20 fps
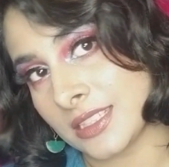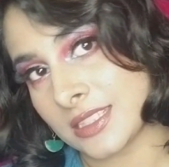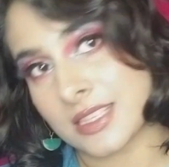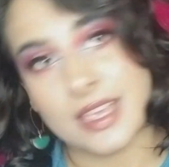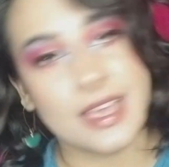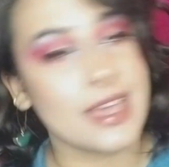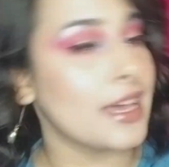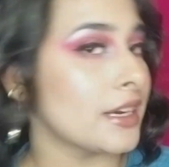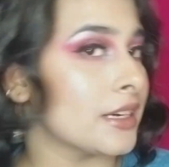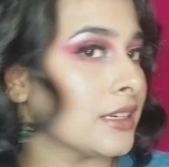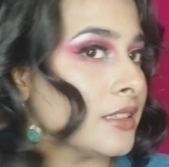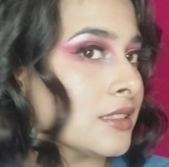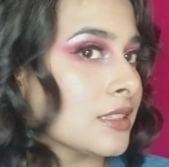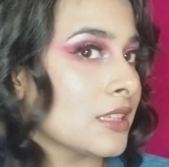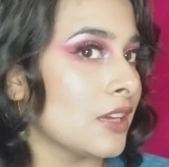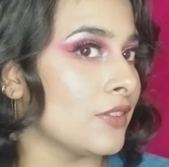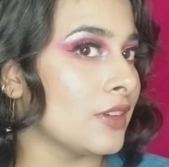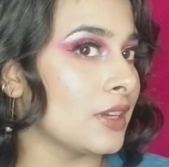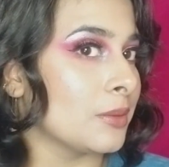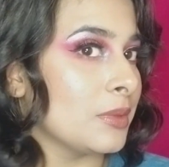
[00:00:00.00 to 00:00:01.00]
This hair is
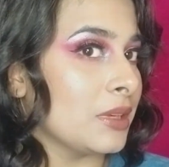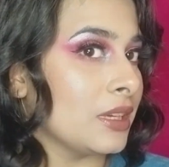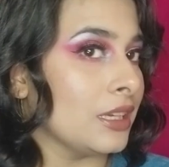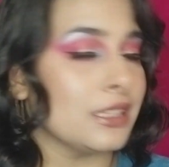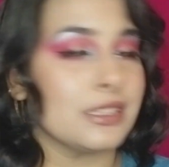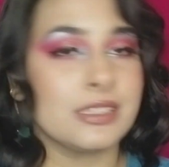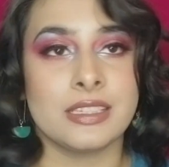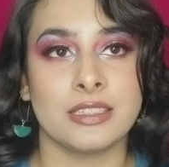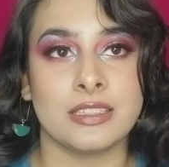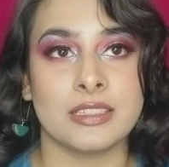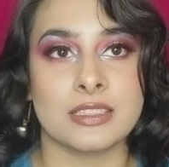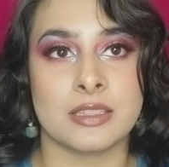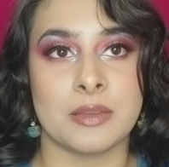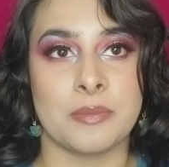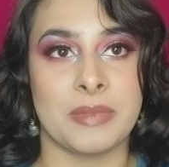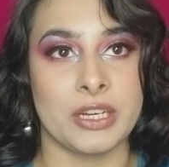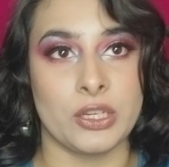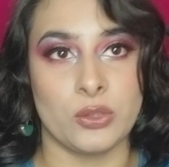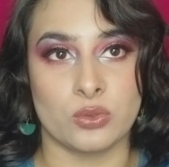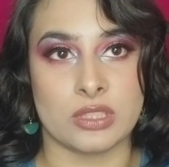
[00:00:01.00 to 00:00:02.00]
giving me serious
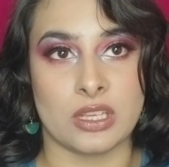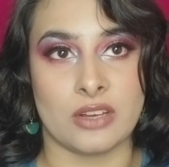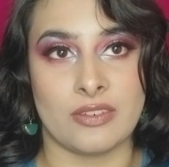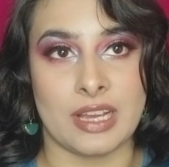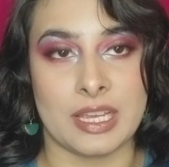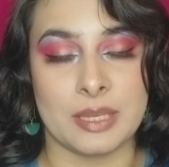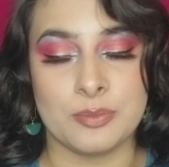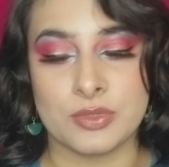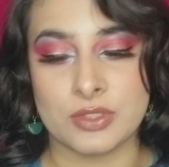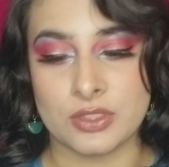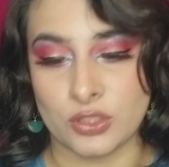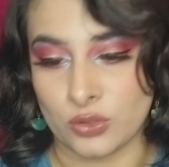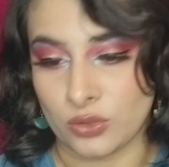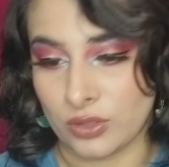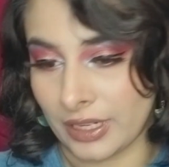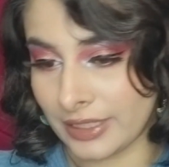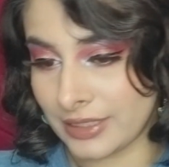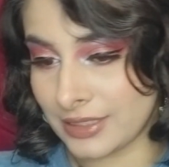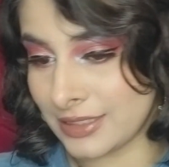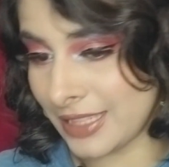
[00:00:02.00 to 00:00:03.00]
Medusa vibes, you
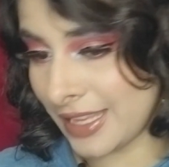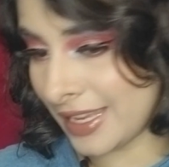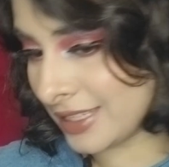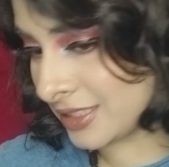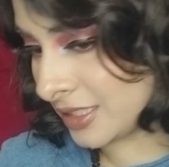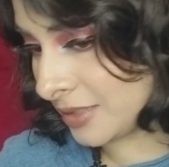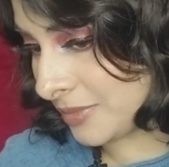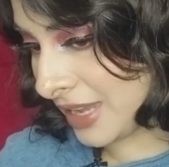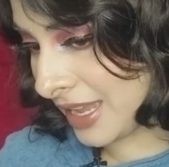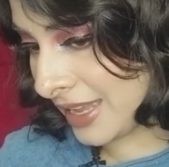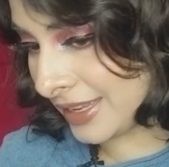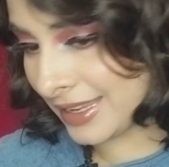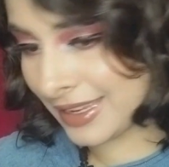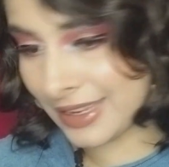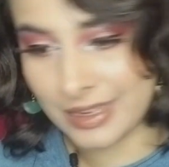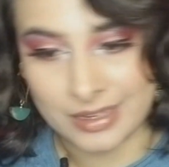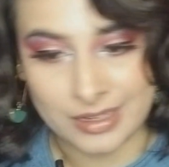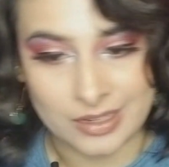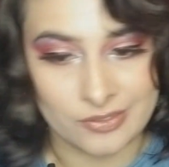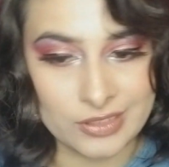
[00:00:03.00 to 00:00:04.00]
know, like snakes in my
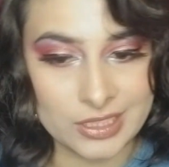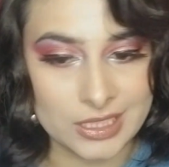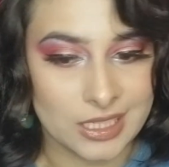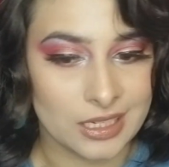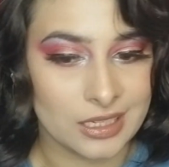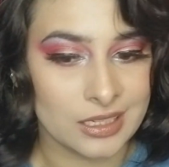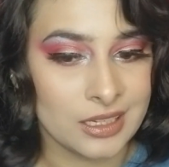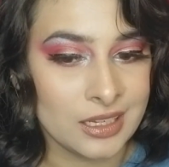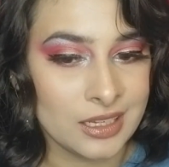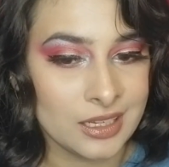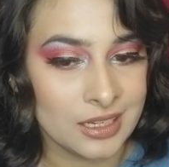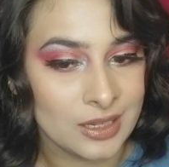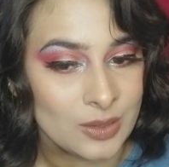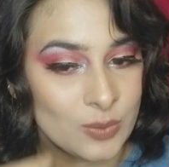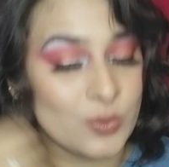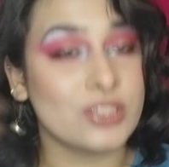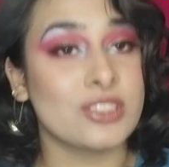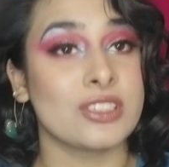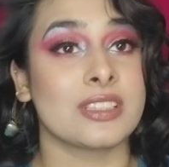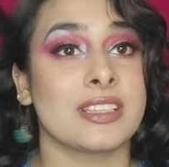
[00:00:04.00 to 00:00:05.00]
hair and everything,
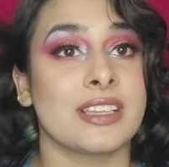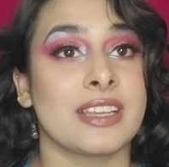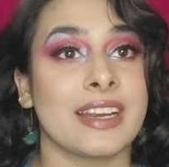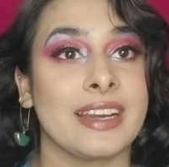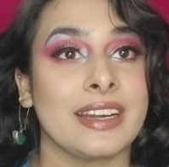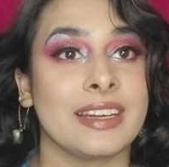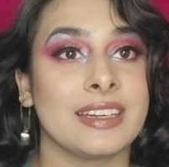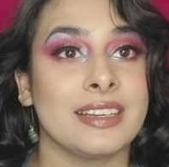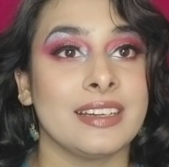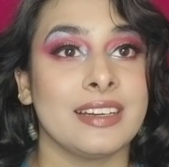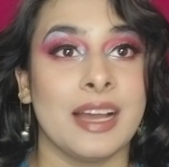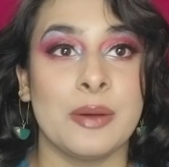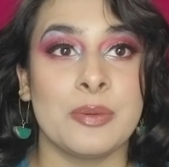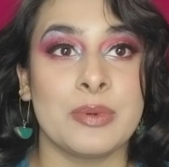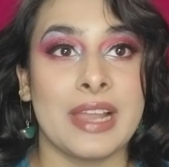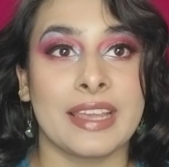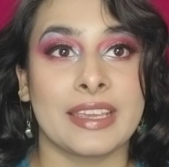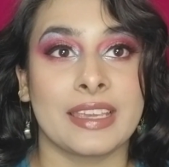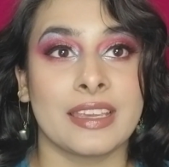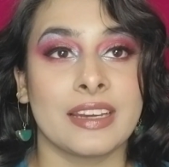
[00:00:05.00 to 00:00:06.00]
which is great.
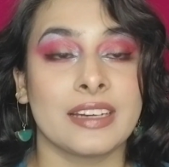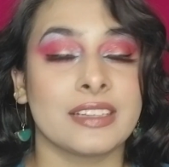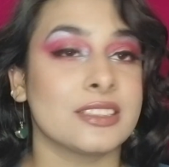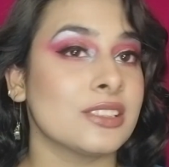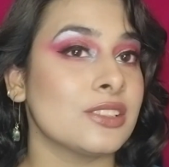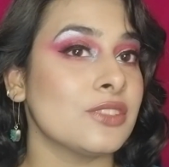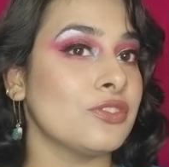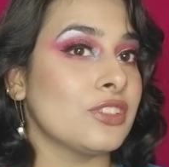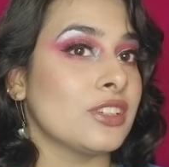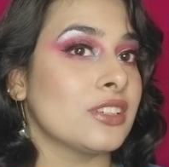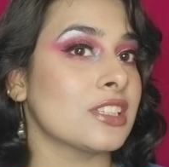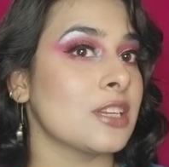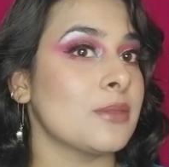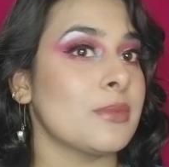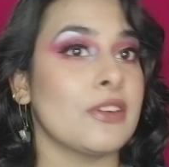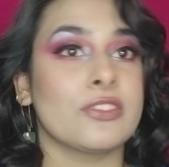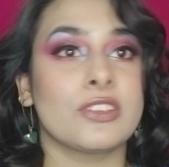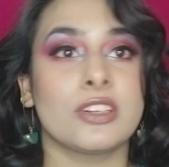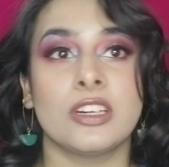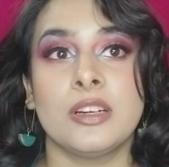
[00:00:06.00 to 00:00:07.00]
I'm liking it. This is the first
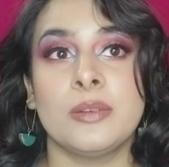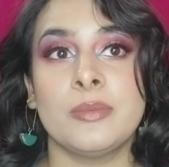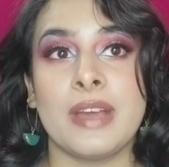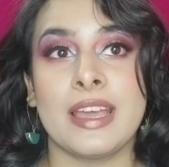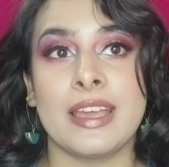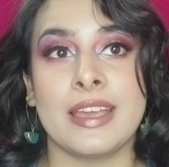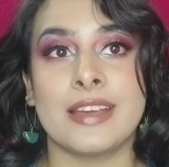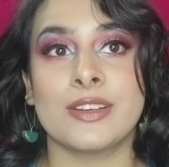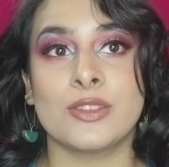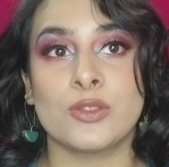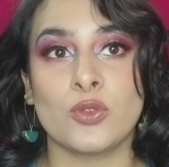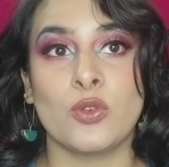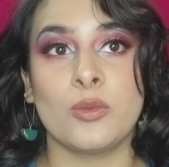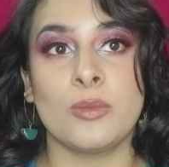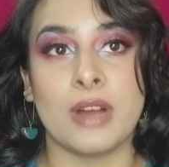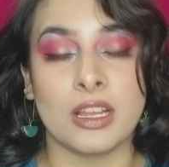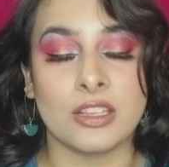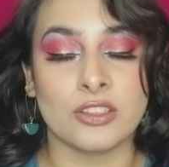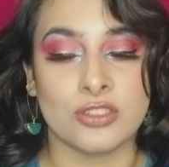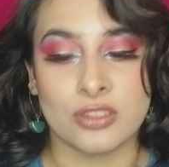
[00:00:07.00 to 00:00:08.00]
time I've curled my hair so
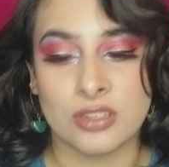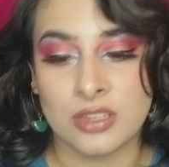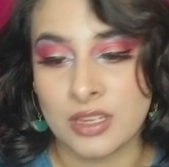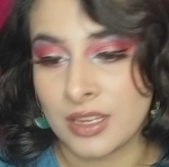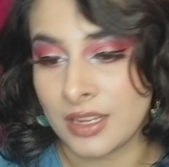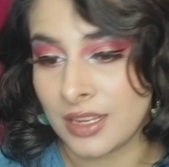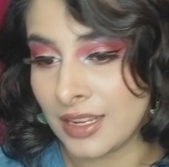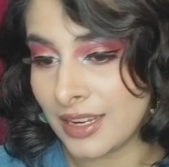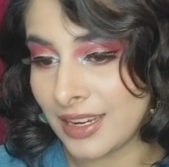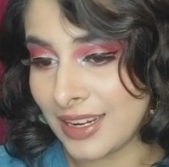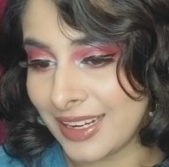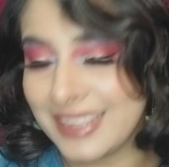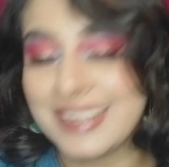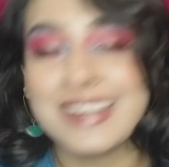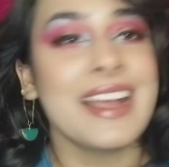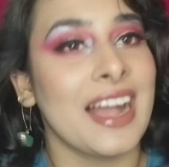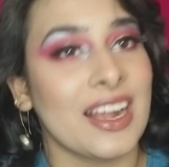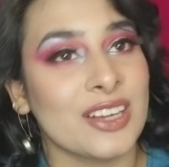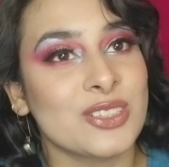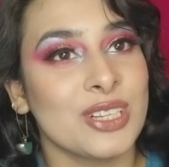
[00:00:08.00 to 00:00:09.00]
much and
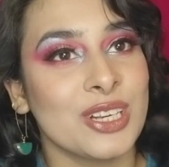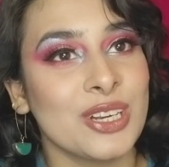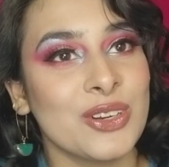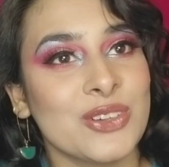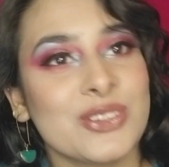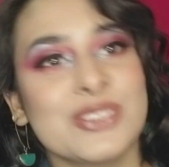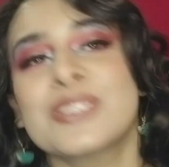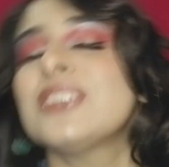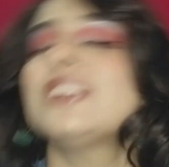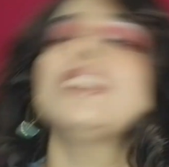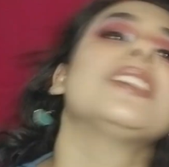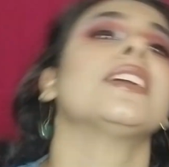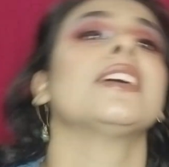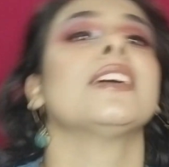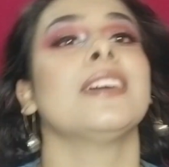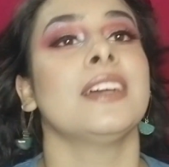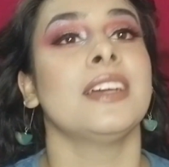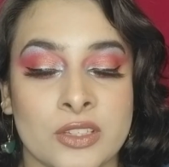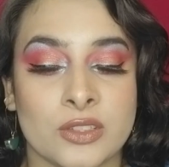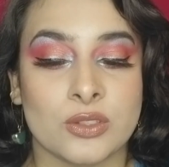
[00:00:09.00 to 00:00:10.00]
it actually looks good.
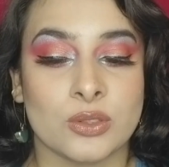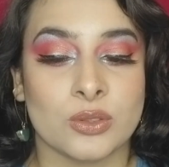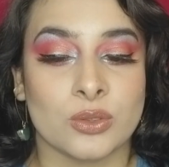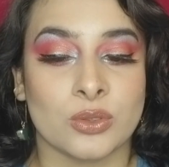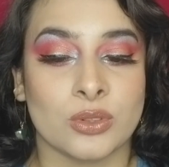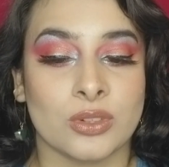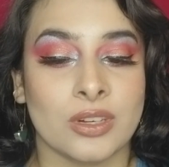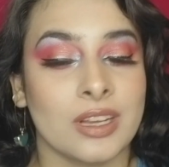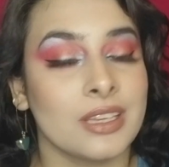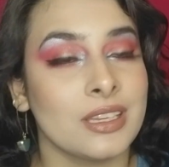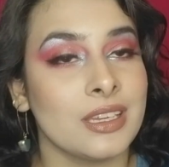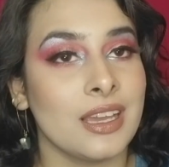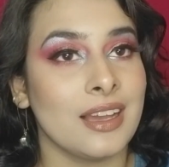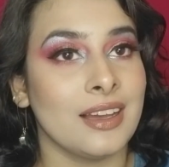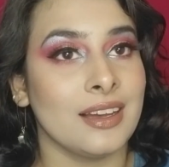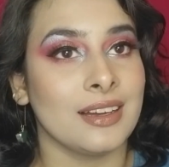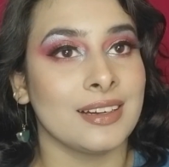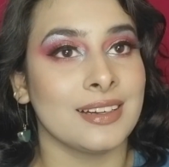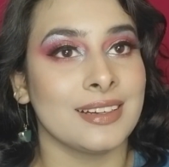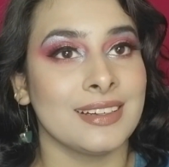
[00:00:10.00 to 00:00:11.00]
So
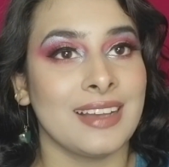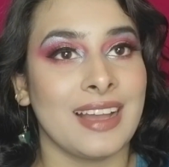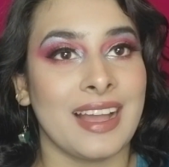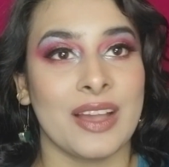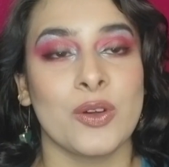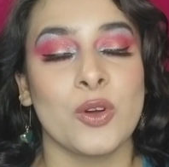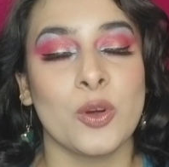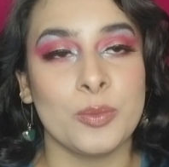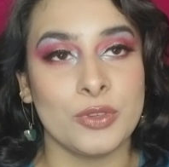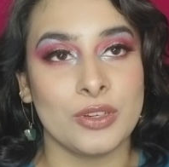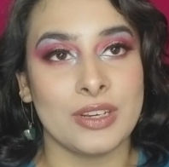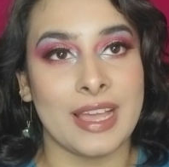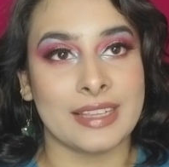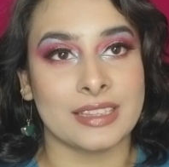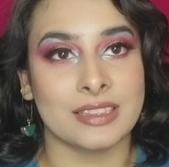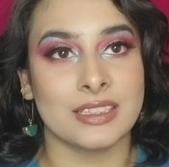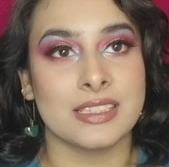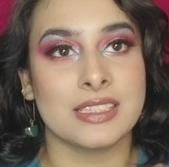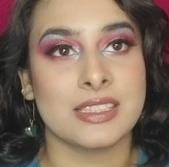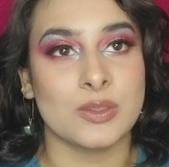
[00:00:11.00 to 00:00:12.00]
yeah, I hope you
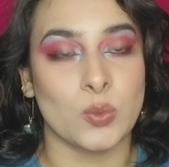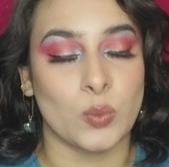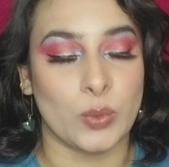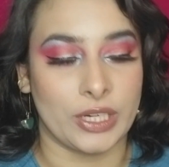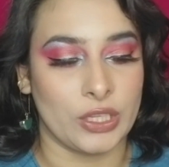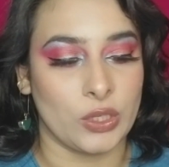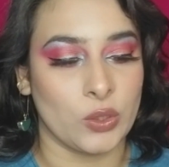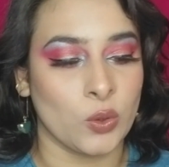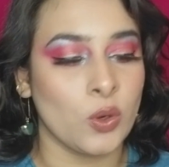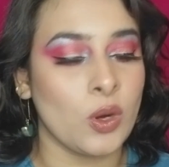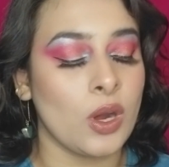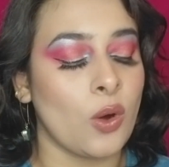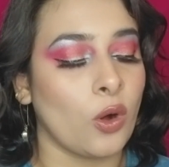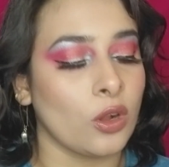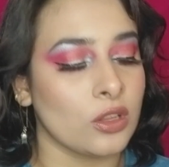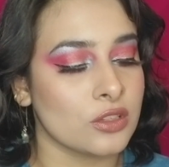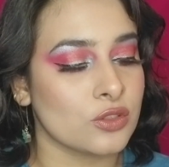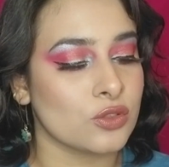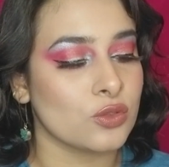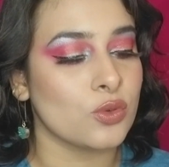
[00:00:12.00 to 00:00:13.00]
like this video.
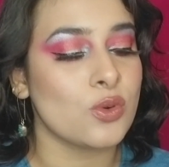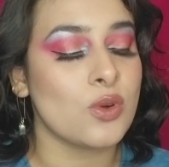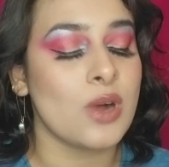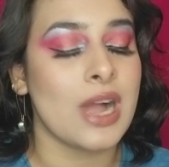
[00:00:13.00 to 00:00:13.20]
Also,